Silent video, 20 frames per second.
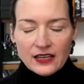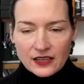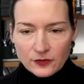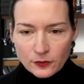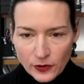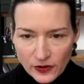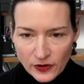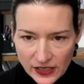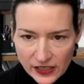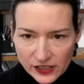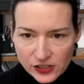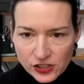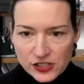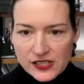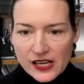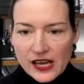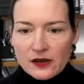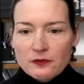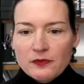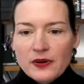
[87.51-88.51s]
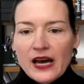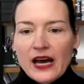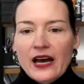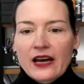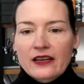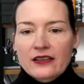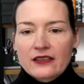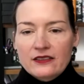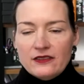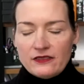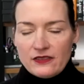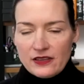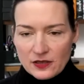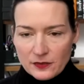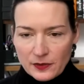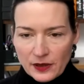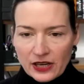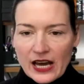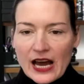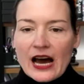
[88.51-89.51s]
with each setback, think
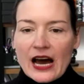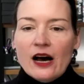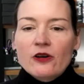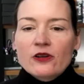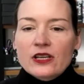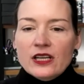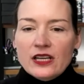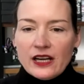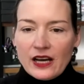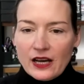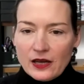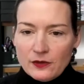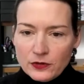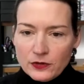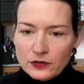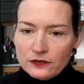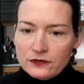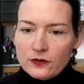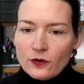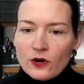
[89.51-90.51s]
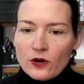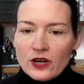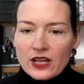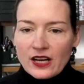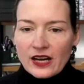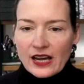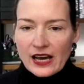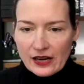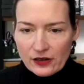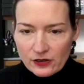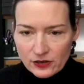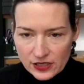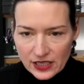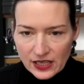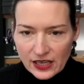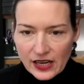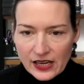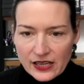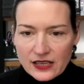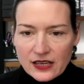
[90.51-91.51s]
about how can I move forward and how can
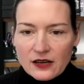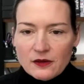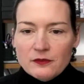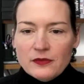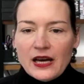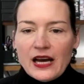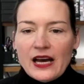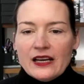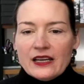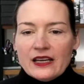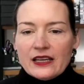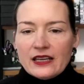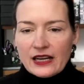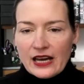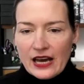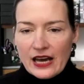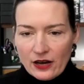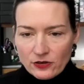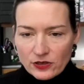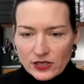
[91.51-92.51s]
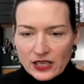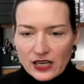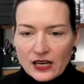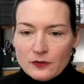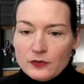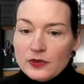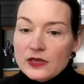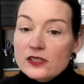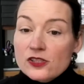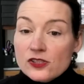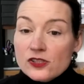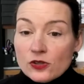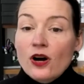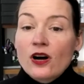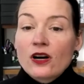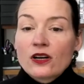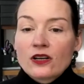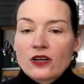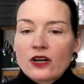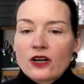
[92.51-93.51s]
I come back and how can I be
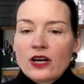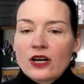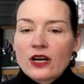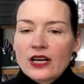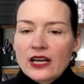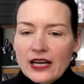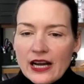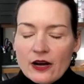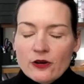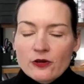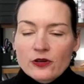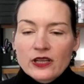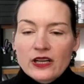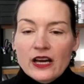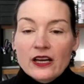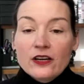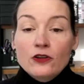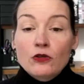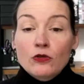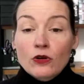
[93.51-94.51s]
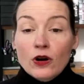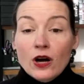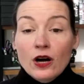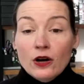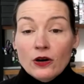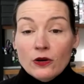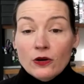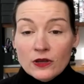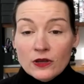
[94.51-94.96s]
stronger and how can I grow